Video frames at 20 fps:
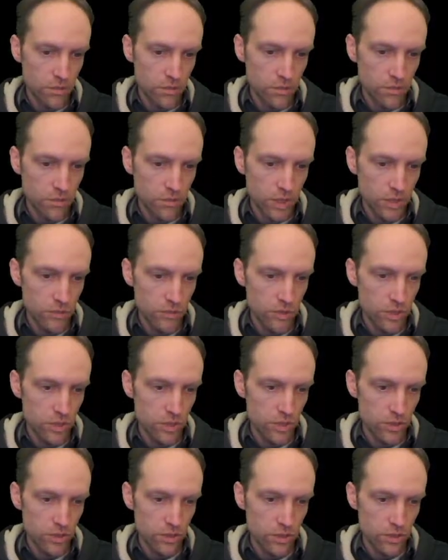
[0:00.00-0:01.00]
gets
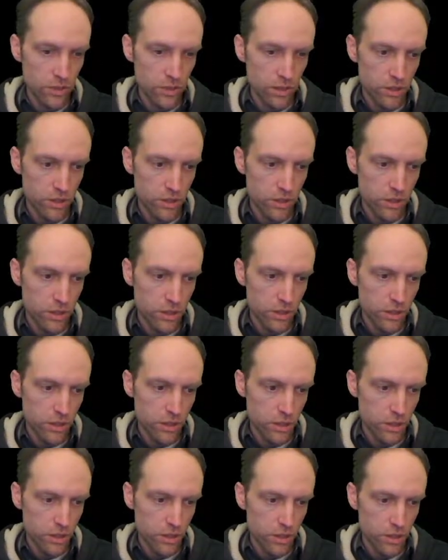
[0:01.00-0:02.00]
returned.
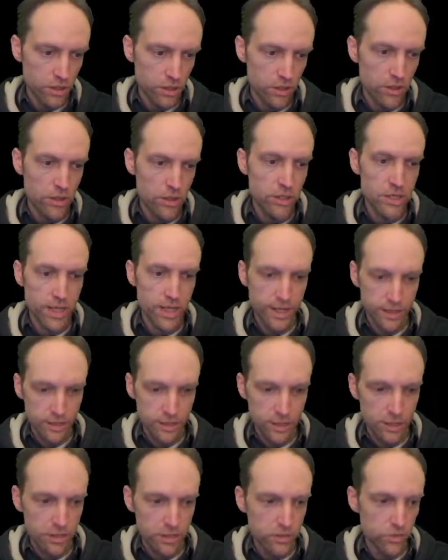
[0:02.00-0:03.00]
The text
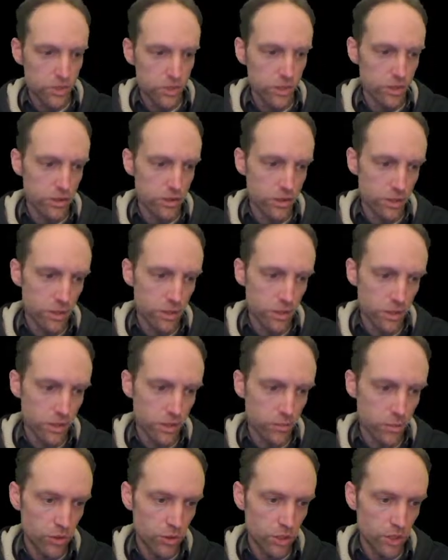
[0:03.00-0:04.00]
gets returned and
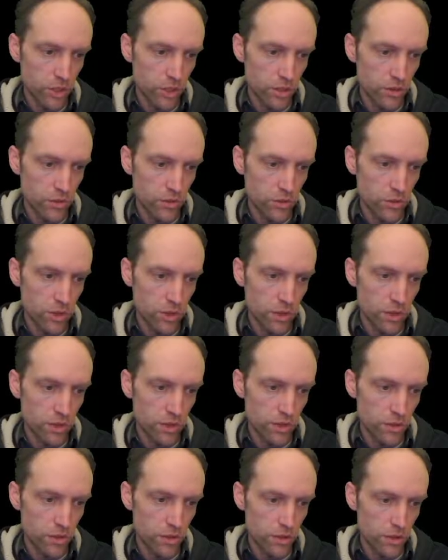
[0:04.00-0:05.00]
put into
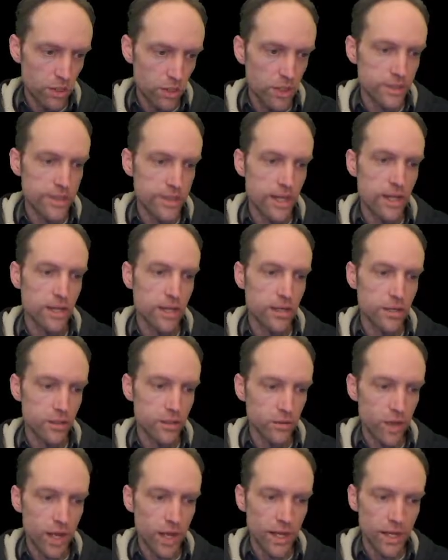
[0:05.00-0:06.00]
and assigned to
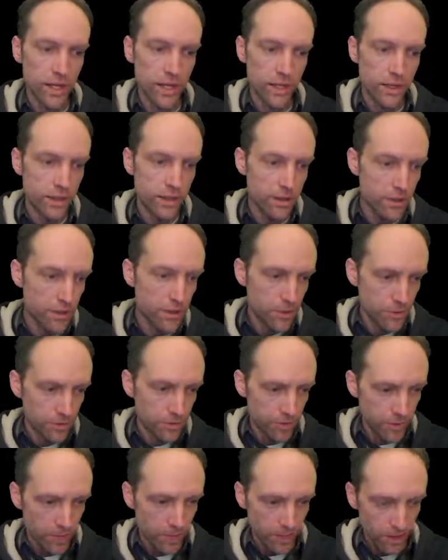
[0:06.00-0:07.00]
ID,
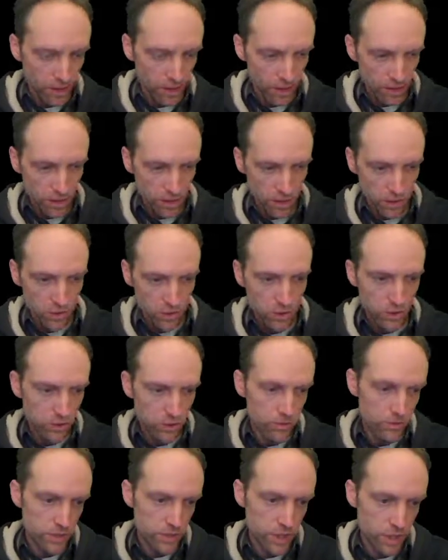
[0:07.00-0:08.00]
and then you can
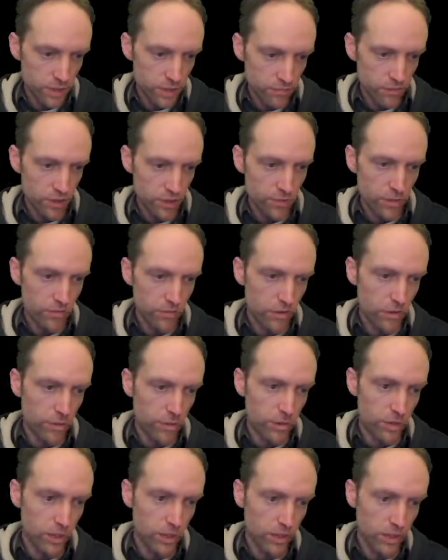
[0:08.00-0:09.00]
use that environment variable
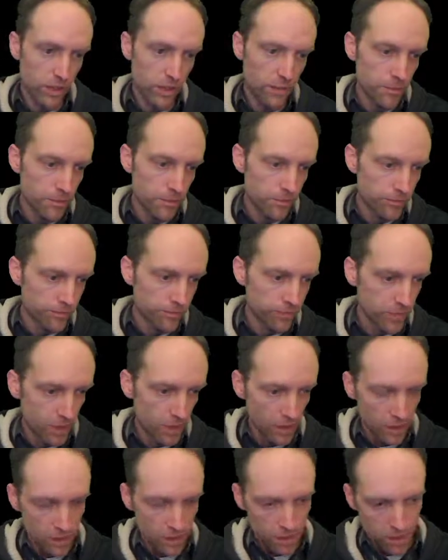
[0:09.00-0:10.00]
like that.
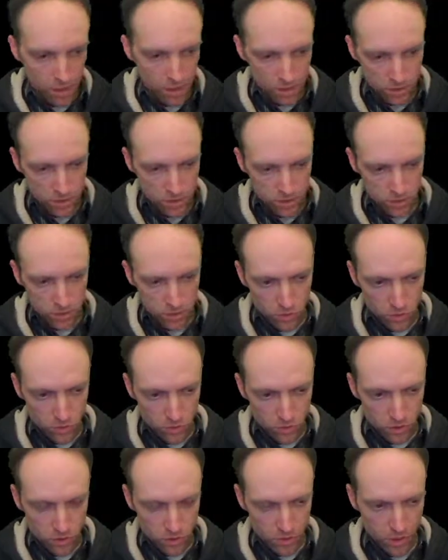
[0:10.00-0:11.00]
So
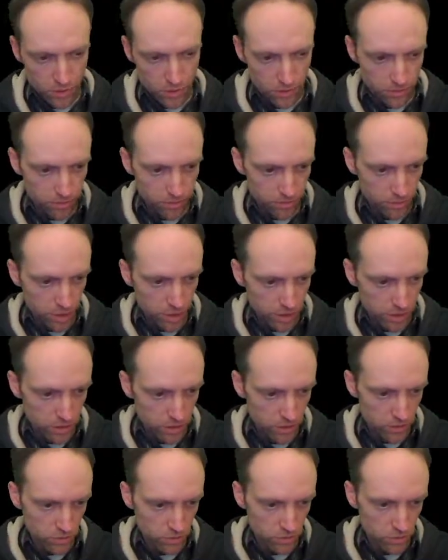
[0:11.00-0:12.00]
okay, back
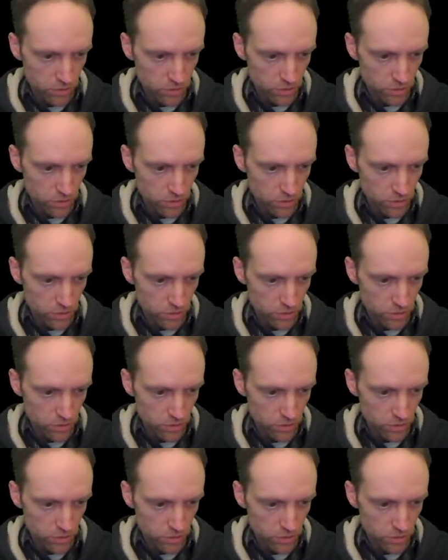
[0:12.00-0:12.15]
to